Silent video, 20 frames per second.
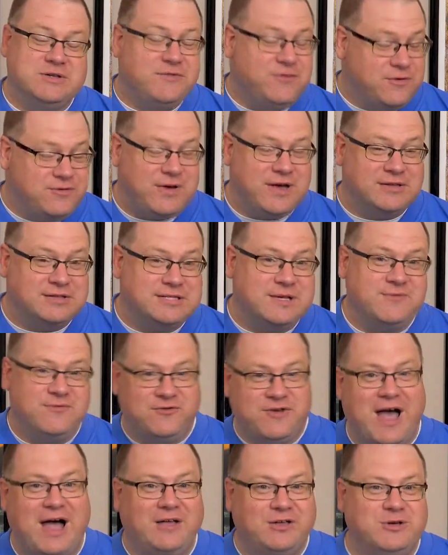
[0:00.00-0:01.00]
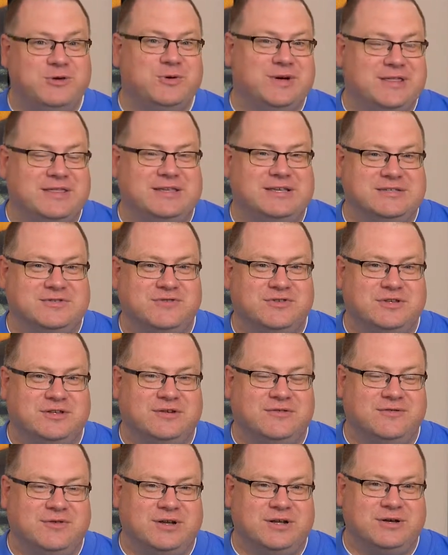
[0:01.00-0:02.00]
If you found some value in these
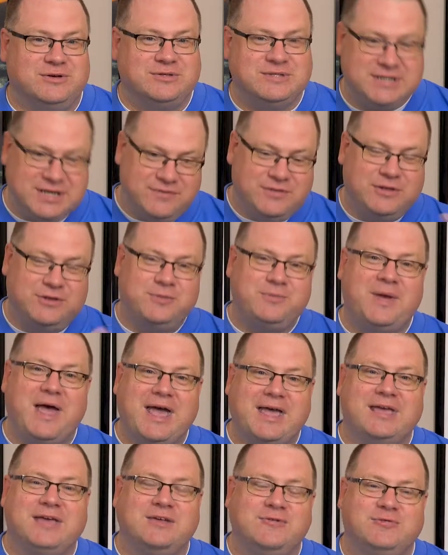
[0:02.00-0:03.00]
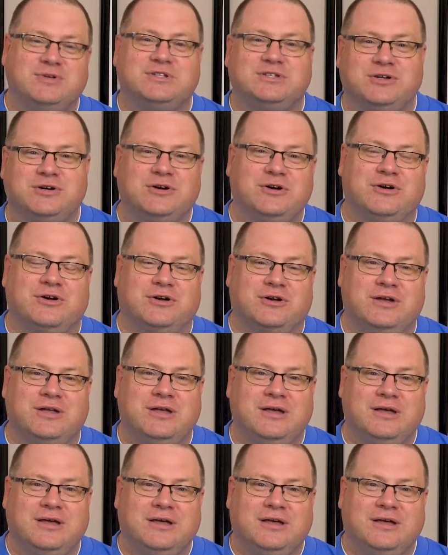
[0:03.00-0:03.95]
videos, give a little back in return.